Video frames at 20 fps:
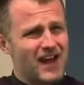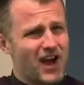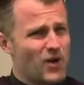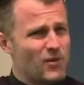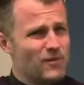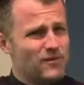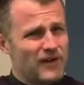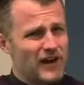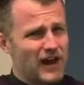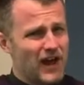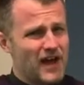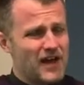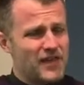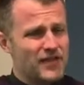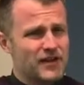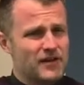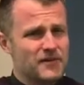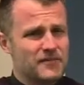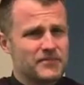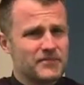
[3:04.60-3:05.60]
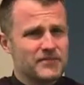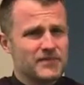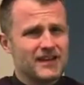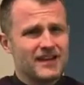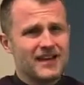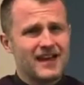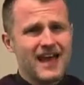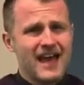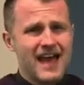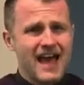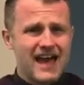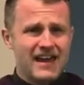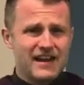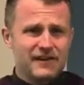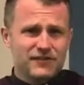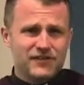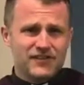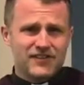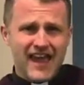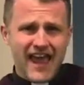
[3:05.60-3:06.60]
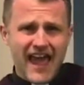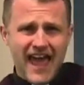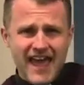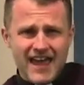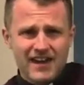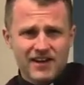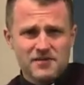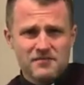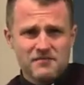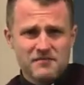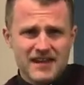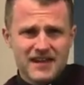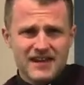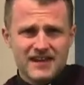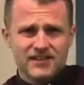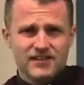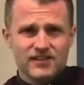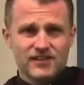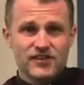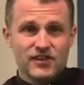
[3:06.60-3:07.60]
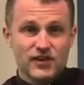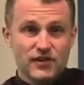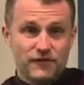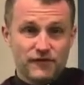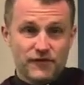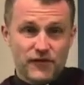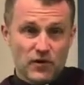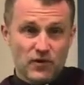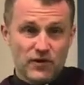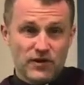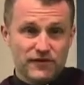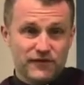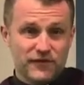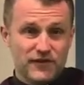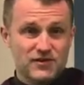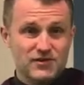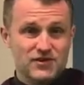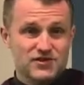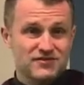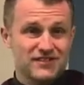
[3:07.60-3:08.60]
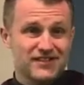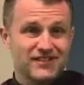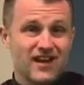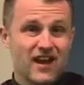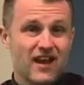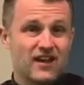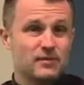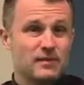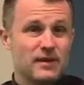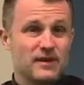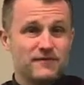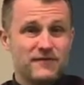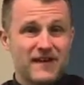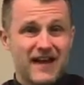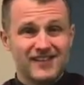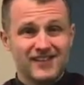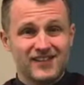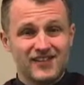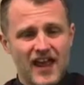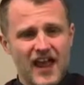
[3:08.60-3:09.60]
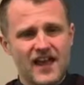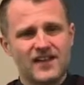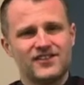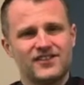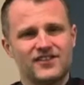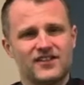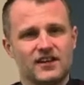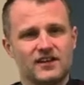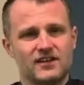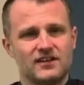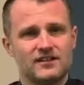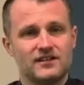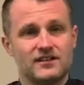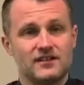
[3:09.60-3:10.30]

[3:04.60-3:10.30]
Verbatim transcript: hopeful either. And if 10 means you feel your future is going to be fantastic,